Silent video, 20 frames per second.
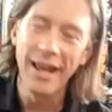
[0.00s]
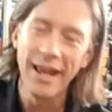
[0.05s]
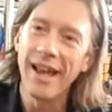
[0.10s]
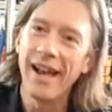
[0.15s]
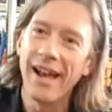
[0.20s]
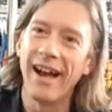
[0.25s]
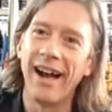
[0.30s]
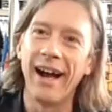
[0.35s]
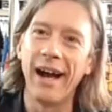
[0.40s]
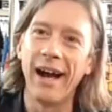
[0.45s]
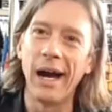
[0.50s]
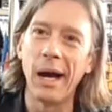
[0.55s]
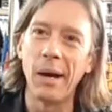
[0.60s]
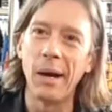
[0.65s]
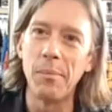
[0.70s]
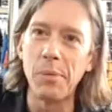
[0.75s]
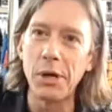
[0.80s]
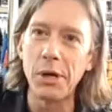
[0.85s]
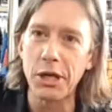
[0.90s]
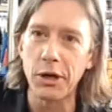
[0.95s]

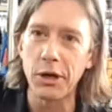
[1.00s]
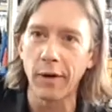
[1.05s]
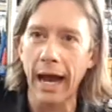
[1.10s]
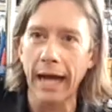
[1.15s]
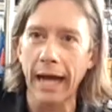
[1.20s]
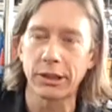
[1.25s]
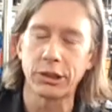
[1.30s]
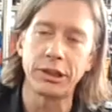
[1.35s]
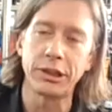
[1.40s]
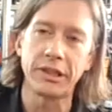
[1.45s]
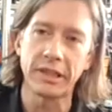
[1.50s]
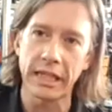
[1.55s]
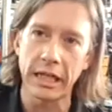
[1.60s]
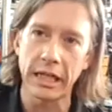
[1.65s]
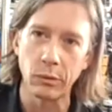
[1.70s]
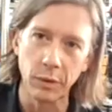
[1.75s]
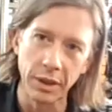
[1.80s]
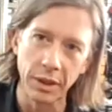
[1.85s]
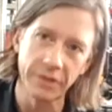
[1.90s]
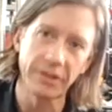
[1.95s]
but you're actually
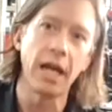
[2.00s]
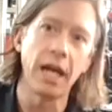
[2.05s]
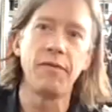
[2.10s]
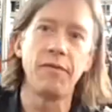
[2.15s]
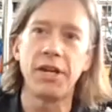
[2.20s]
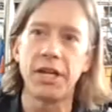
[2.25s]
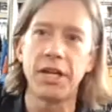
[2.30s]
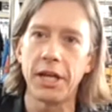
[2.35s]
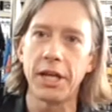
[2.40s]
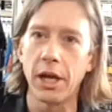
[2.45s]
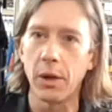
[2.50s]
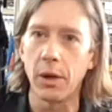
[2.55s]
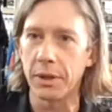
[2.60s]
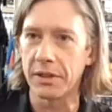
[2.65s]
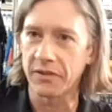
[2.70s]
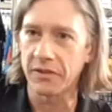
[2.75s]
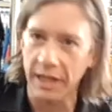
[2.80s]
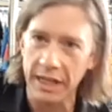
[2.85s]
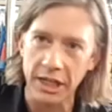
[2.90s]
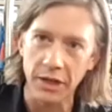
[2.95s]
seeing real-time video, and it's
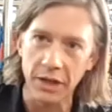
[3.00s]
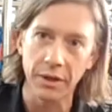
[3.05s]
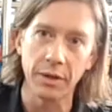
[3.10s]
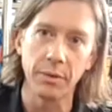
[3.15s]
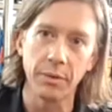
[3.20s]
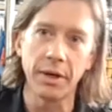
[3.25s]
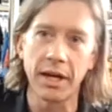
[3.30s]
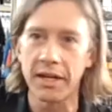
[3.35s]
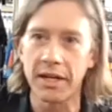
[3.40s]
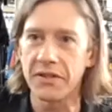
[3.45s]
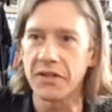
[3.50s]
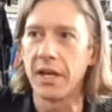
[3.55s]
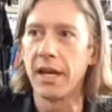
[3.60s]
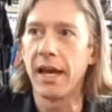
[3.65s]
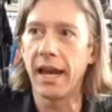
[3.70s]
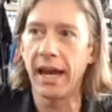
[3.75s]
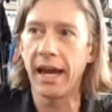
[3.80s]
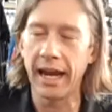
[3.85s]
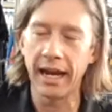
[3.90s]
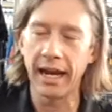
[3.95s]
like you're in a race,
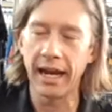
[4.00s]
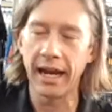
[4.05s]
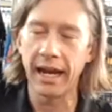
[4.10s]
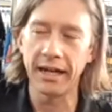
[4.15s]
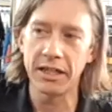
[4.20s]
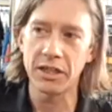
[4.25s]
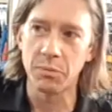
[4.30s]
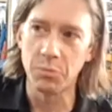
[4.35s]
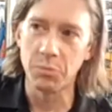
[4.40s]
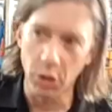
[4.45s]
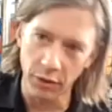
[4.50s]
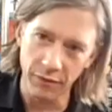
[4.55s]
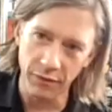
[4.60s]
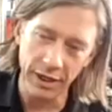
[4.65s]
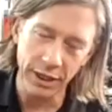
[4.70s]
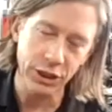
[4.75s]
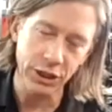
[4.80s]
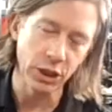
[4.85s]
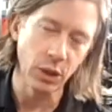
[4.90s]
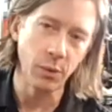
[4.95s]
and it's
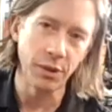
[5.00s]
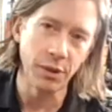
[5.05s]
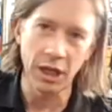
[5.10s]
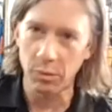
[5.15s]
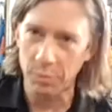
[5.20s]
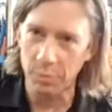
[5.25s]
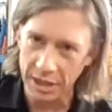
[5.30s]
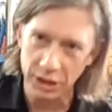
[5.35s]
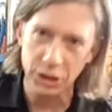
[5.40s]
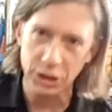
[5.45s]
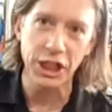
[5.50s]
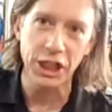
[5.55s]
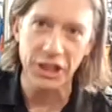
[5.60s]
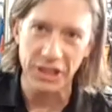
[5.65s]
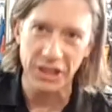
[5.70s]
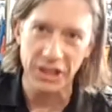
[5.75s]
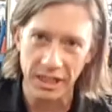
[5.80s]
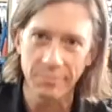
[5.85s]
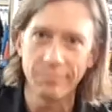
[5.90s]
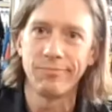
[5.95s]
motivational without being
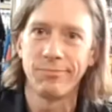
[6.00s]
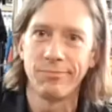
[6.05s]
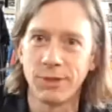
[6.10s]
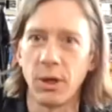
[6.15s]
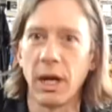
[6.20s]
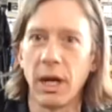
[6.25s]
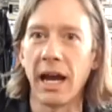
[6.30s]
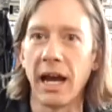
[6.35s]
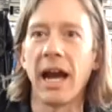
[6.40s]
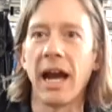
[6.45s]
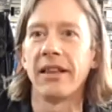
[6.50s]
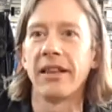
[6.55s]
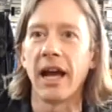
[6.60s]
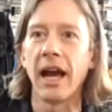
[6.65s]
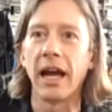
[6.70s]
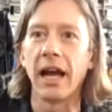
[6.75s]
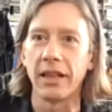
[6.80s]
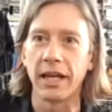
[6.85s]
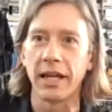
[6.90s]
cheesy. So I like